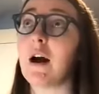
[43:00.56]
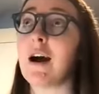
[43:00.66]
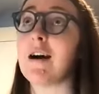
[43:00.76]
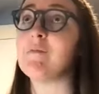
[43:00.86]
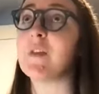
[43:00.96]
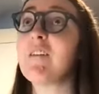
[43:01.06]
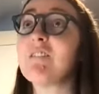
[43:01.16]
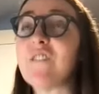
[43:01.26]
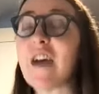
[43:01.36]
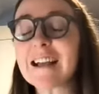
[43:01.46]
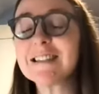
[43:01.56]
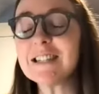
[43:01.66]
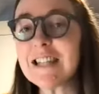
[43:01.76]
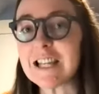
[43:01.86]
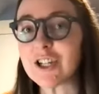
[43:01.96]
Um,
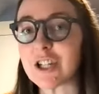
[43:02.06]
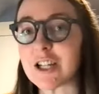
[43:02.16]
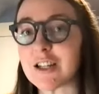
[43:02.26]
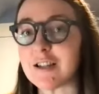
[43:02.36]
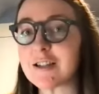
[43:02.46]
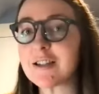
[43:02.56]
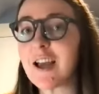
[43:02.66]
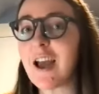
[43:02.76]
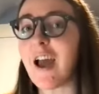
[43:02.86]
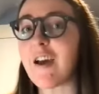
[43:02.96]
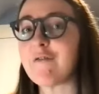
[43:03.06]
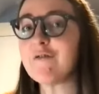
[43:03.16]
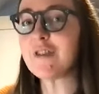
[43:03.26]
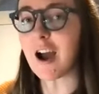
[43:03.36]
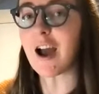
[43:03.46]
vaccinations have
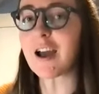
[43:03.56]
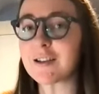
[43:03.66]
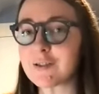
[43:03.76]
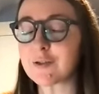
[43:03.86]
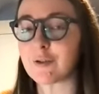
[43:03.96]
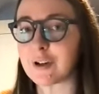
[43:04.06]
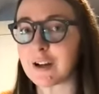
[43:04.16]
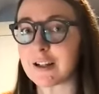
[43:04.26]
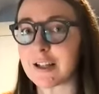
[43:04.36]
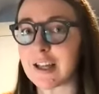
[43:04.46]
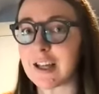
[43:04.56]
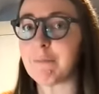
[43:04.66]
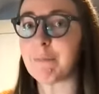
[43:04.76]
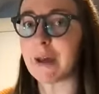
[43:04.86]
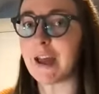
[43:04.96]
not
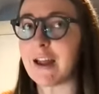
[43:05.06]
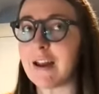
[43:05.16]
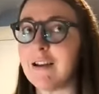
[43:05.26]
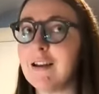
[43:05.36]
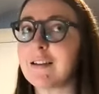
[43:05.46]
historically been